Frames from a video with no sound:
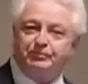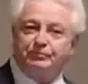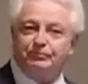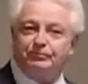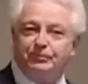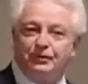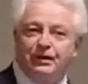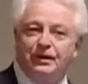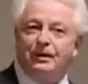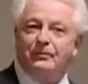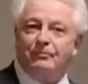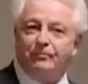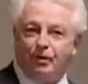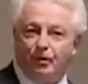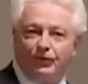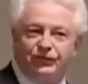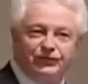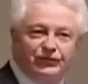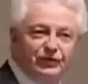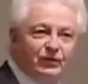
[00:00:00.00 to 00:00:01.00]
pretty
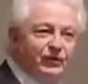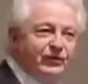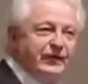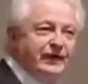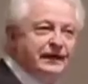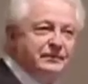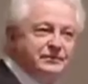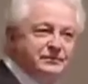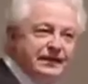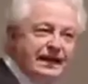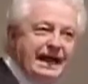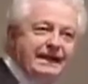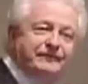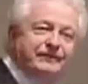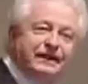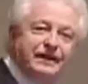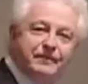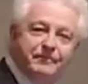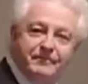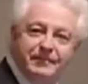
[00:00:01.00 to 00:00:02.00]
impersonal that he was
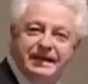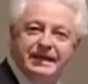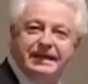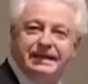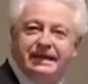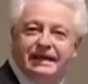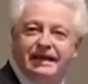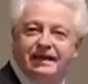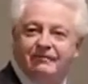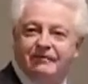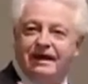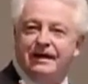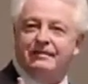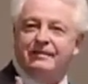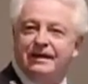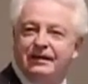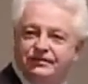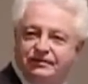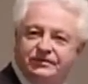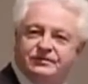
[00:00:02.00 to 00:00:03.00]
laughing at me getting ready to
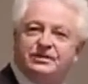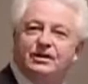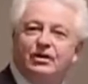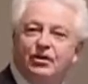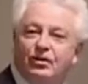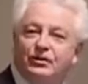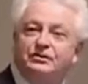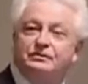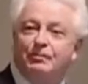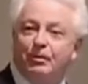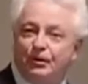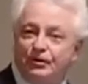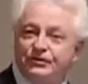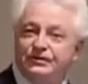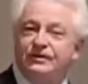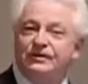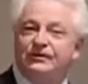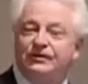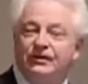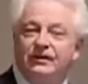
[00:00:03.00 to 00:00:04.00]
make such a large
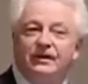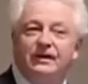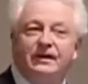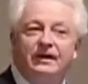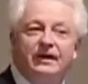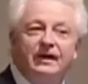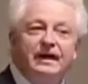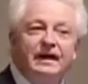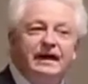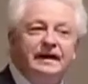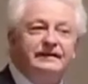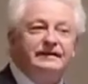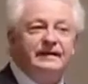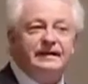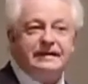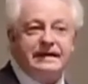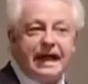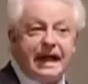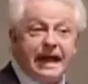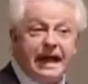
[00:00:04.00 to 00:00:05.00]
purchase. He said,
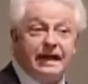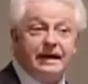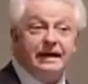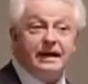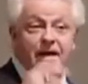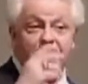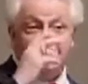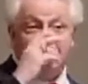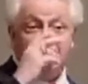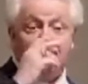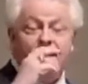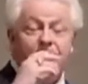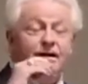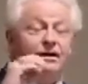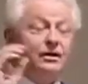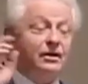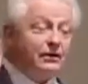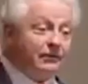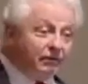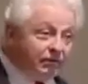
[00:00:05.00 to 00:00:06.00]
Dan,
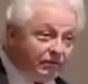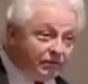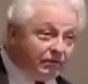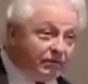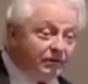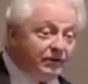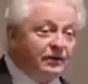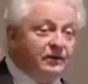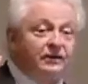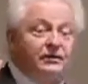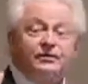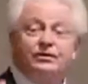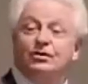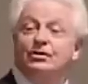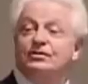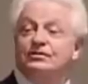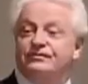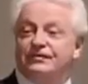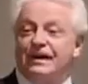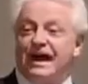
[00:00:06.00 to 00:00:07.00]

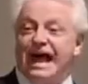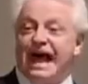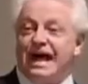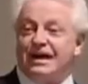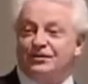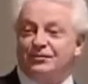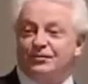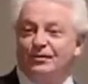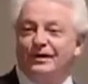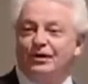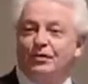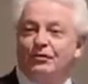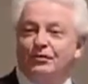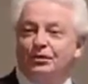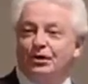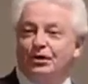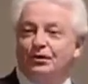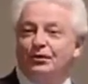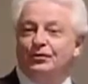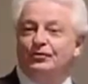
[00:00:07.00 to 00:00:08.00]
newsflash, we don't
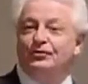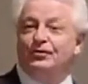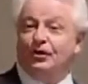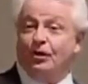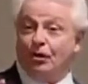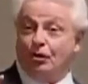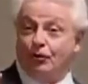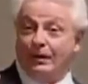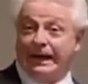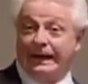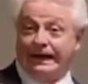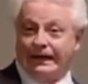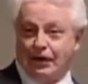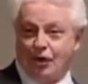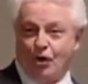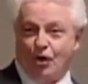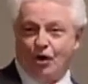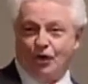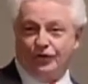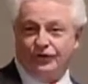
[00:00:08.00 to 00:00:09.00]
use credit
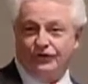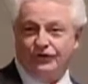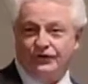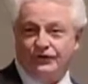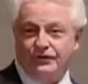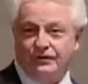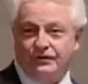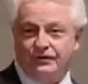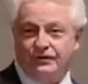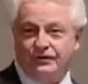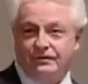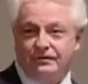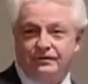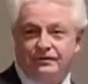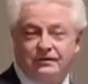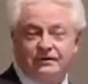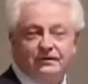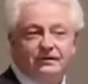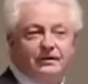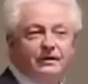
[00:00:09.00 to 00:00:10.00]
cards.
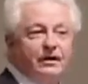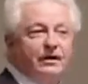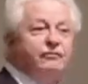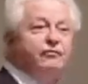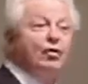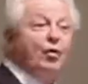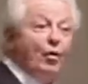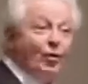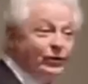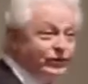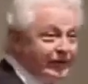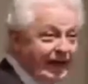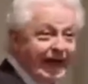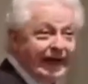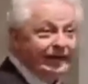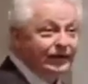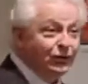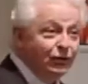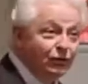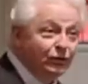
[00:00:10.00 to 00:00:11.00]
Of course, I
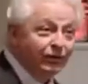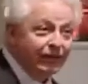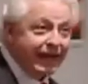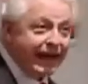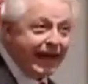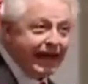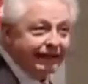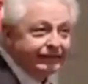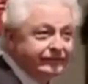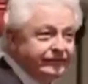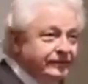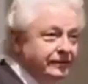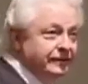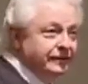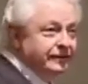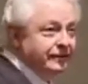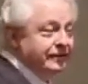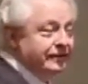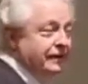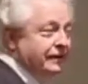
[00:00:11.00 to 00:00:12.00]
knew that.
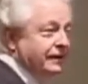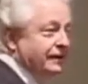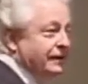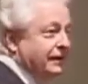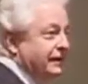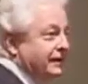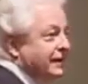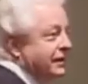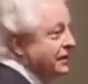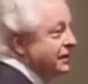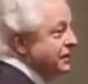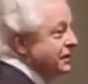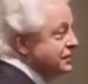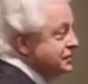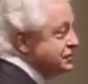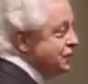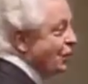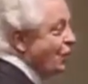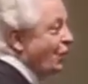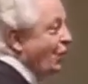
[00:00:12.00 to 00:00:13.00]

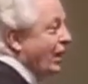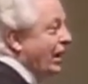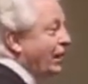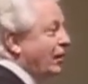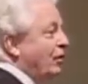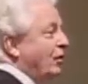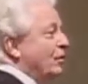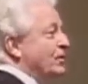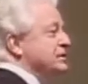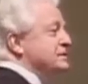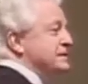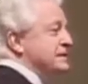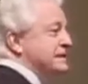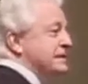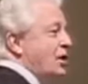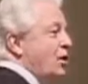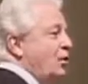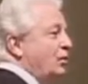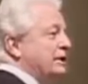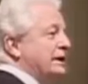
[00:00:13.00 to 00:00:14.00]
So where was the
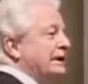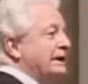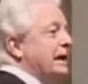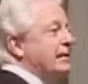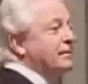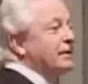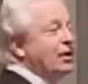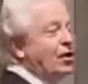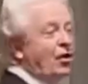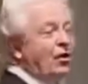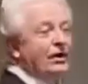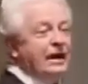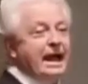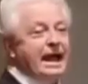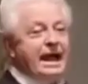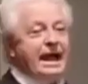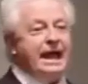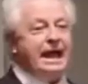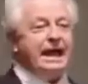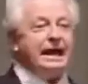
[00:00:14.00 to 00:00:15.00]
only debit card I
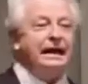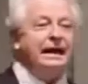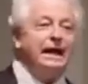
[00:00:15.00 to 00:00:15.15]
had?